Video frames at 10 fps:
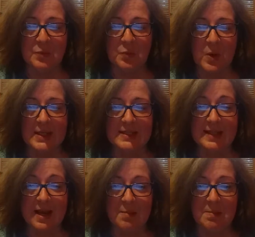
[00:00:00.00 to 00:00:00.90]
what
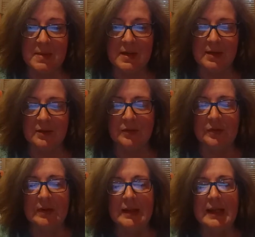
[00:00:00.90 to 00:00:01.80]
that
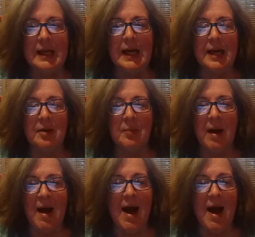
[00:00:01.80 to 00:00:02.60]
means. I